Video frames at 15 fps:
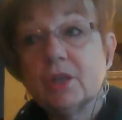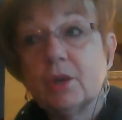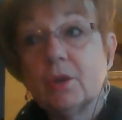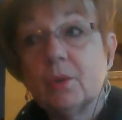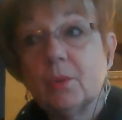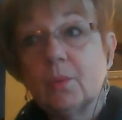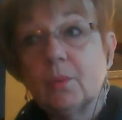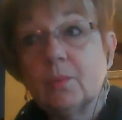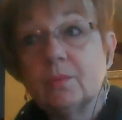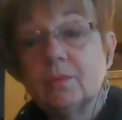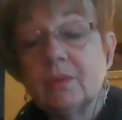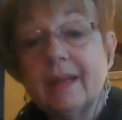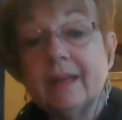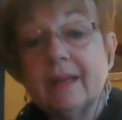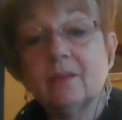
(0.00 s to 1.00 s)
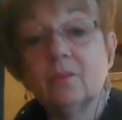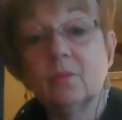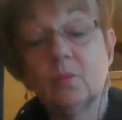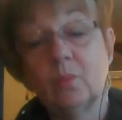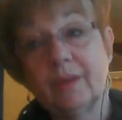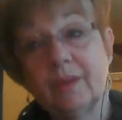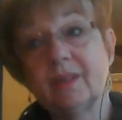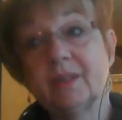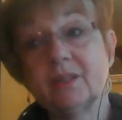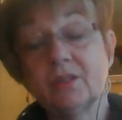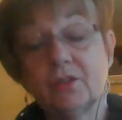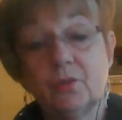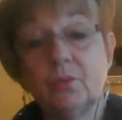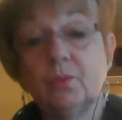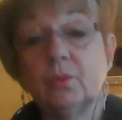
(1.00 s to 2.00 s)
So like with his
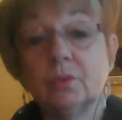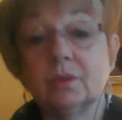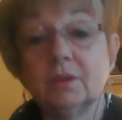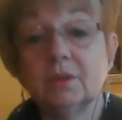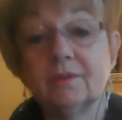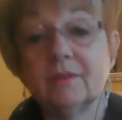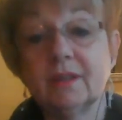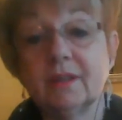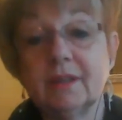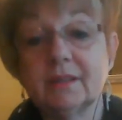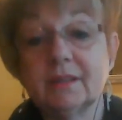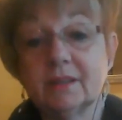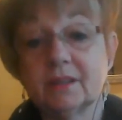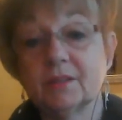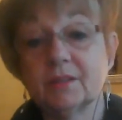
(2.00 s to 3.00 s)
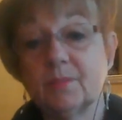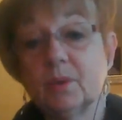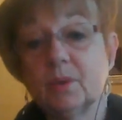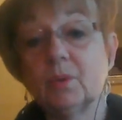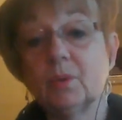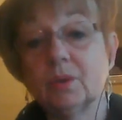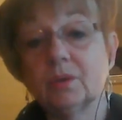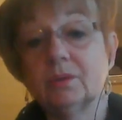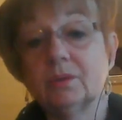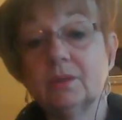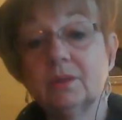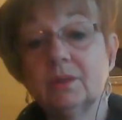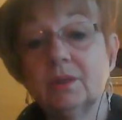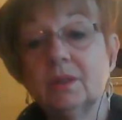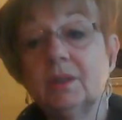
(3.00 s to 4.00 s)
tool of Connect Explorer,
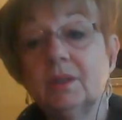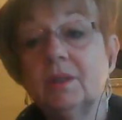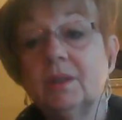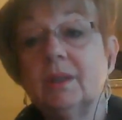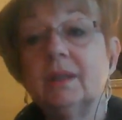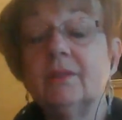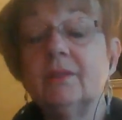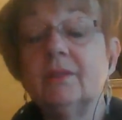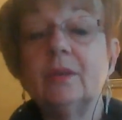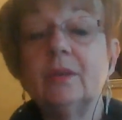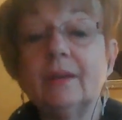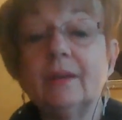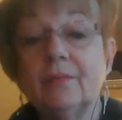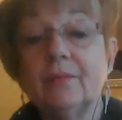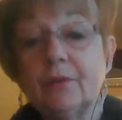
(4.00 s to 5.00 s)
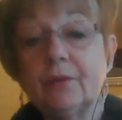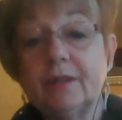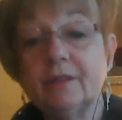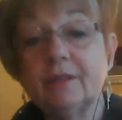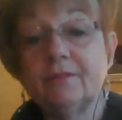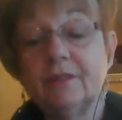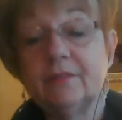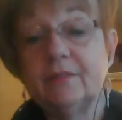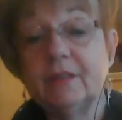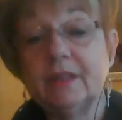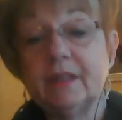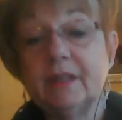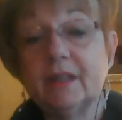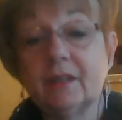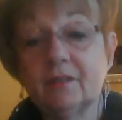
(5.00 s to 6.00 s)
if you have 30 to
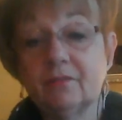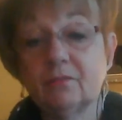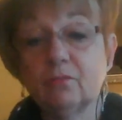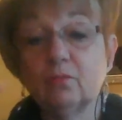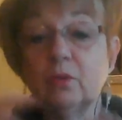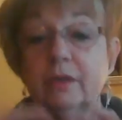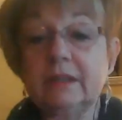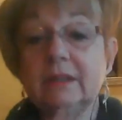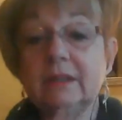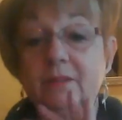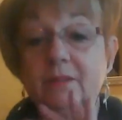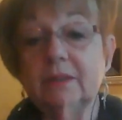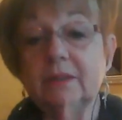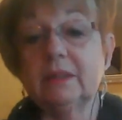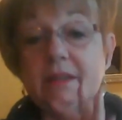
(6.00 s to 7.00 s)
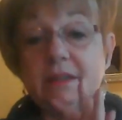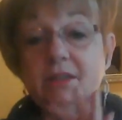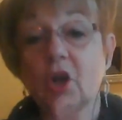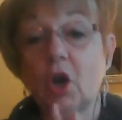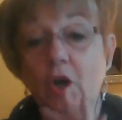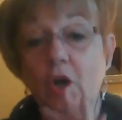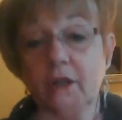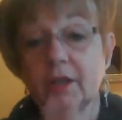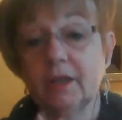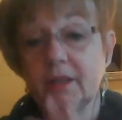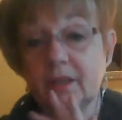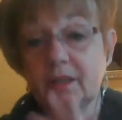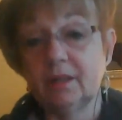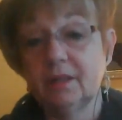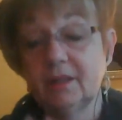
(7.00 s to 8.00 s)
50 of really, really
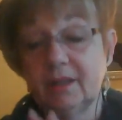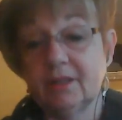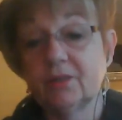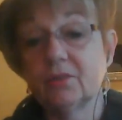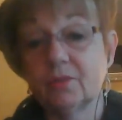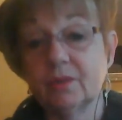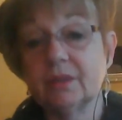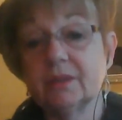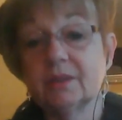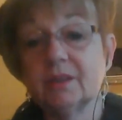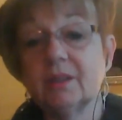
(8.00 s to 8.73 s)
targeted interests,